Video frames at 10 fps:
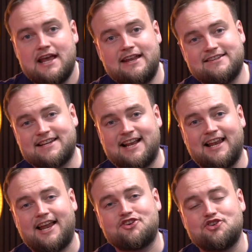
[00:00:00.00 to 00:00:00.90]
It is a
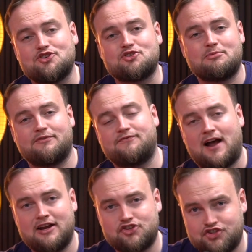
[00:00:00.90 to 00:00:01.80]
collection of some of the
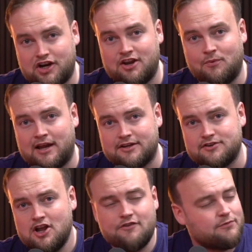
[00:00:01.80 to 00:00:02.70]
finest chicken wings
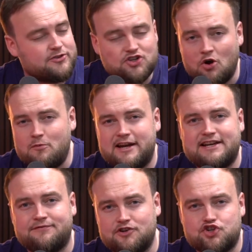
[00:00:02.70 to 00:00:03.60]
from so many
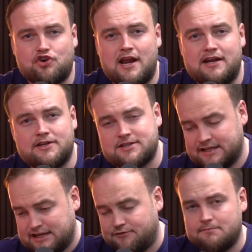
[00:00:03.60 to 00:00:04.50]
different traders
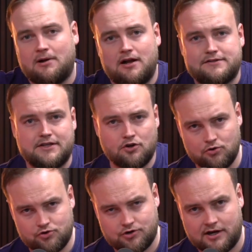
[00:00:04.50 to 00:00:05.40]
and different parts of the
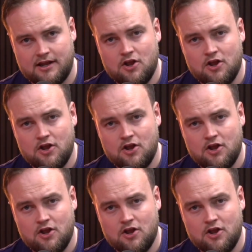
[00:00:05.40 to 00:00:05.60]
country